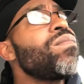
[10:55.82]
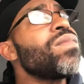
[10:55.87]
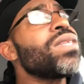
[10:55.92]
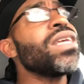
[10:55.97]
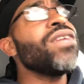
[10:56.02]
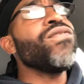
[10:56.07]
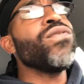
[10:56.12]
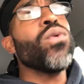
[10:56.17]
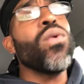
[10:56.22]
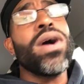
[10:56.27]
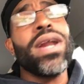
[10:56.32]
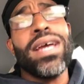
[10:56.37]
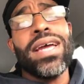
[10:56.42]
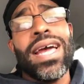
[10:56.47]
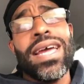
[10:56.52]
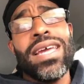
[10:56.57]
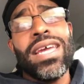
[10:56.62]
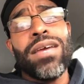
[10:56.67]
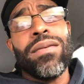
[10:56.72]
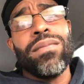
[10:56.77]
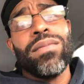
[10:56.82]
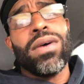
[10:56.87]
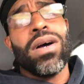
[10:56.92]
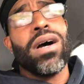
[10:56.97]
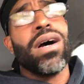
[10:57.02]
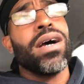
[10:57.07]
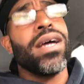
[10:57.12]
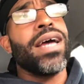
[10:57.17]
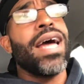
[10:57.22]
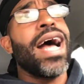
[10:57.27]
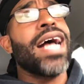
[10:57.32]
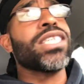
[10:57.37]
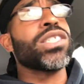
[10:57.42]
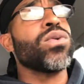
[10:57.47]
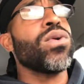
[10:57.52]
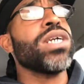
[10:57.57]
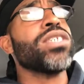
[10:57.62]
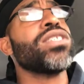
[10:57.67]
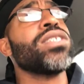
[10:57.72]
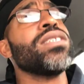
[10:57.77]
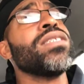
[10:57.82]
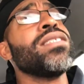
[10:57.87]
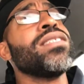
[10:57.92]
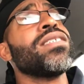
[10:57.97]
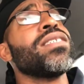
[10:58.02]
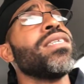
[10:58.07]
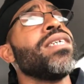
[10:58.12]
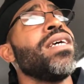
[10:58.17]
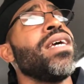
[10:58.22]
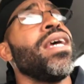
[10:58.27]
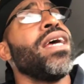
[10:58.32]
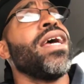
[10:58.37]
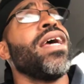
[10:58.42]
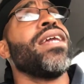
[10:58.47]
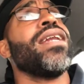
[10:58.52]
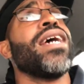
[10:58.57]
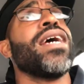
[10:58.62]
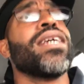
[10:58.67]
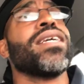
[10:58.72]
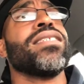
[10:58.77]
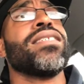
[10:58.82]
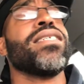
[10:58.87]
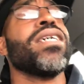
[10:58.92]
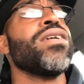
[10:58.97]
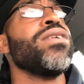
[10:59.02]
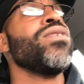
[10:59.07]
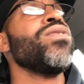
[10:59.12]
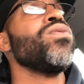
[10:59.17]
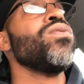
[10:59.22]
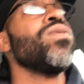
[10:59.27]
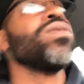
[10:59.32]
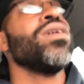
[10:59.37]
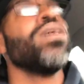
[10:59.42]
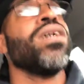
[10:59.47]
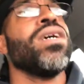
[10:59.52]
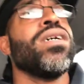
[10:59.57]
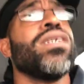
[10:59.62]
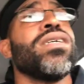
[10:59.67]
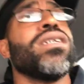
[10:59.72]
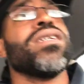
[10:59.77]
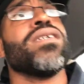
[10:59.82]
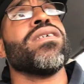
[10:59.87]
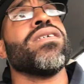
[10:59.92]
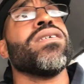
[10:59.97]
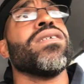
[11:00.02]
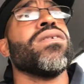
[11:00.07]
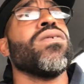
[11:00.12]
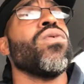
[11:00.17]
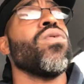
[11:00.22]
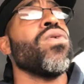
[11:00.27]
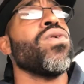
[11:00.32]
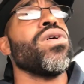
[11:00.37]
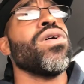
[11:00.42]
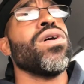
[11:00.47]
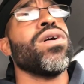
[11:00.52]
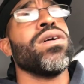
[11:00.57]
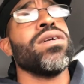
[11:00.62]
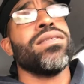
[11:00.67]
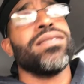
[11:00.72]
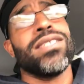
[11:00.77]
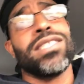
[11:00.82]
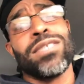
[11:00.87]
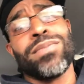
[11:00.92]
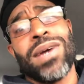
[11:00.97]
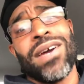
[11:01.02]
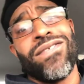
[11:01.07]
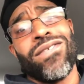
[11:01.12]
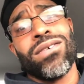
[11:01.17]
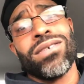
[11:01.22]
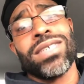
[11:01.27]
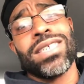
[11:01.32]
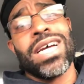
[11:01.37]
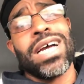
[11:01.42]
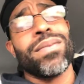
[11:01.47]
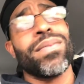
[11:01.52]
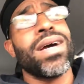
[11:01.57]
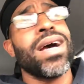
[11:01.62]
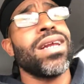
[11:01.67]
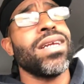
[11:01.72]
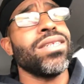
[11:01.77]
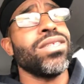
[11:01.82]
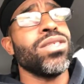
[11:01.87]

If you want to ask questions, and I can tell you, or this is my first time kind of